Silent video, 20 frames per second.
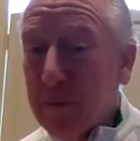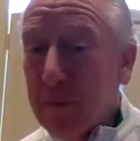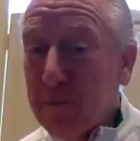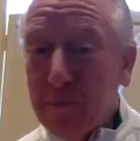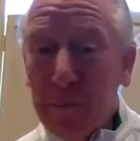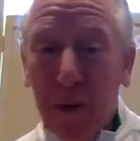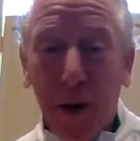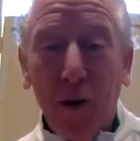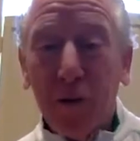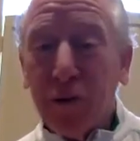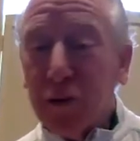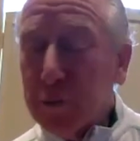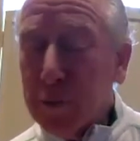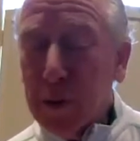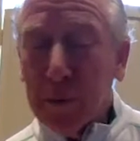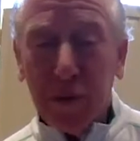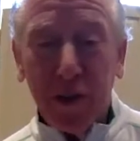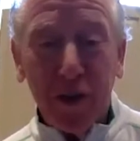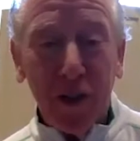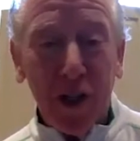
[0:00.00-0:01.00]

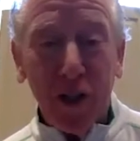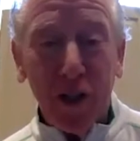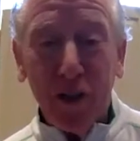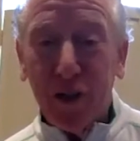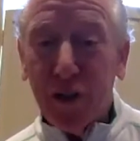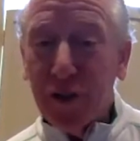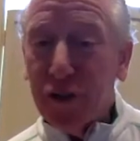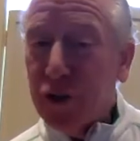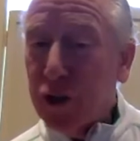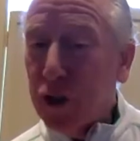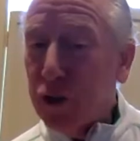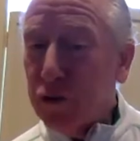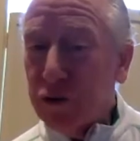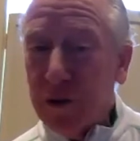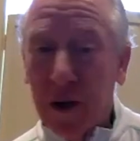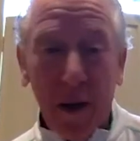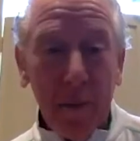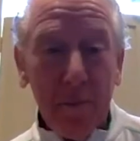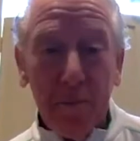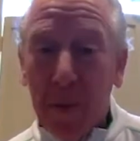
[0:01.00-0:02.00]
Multiple positions,
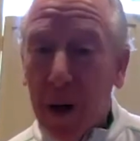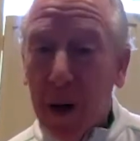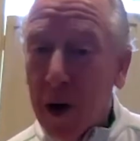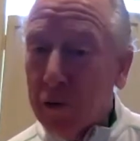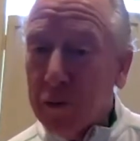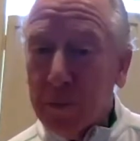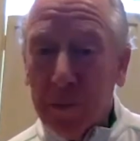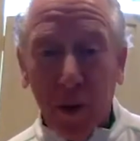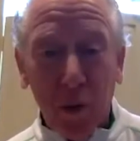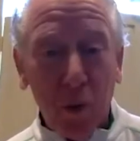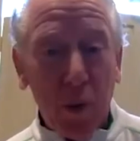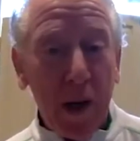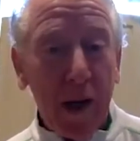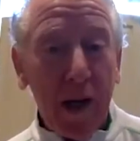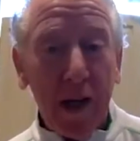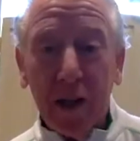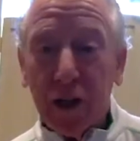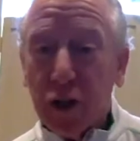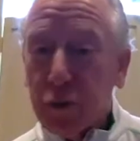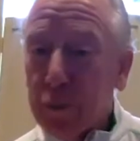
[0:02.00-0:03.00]
using him multiple
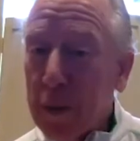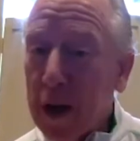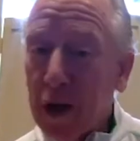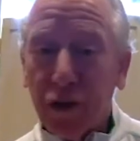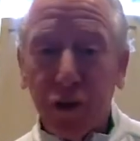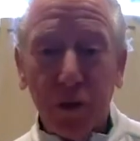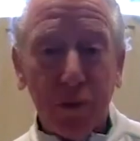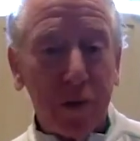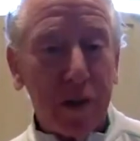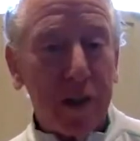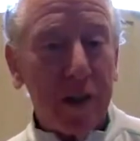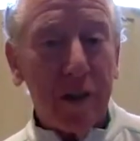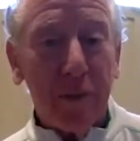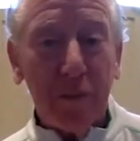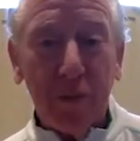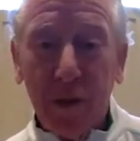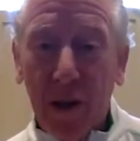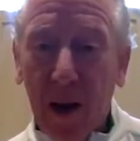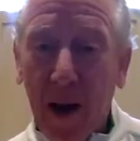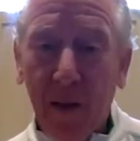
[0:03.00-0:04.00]
ways, special
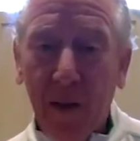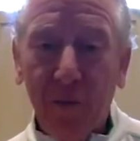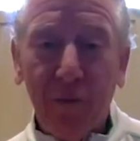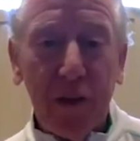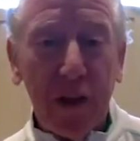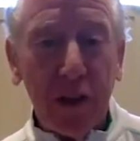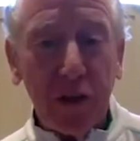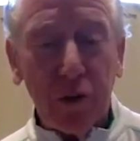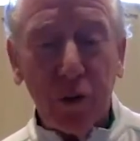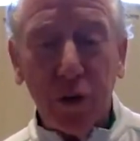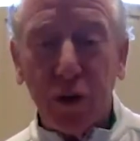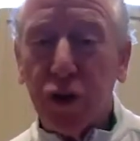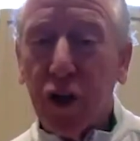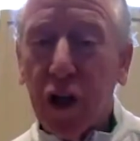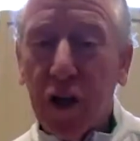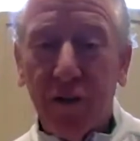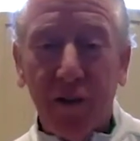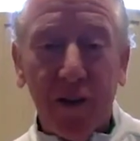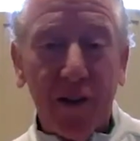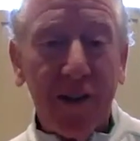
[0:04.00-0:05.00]
teams, offense,
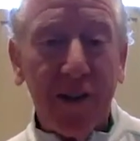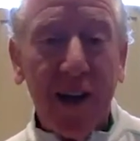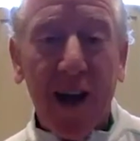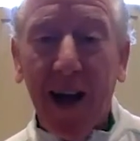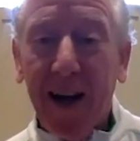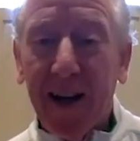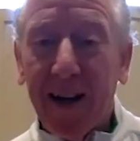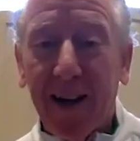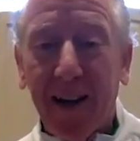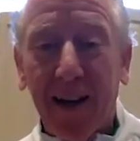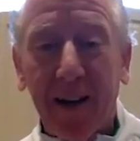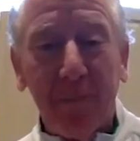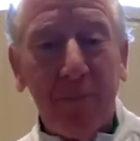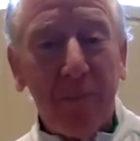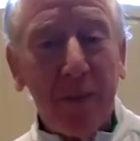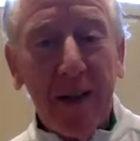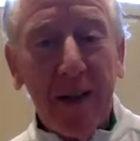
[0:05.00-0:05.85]
receiver, tight end.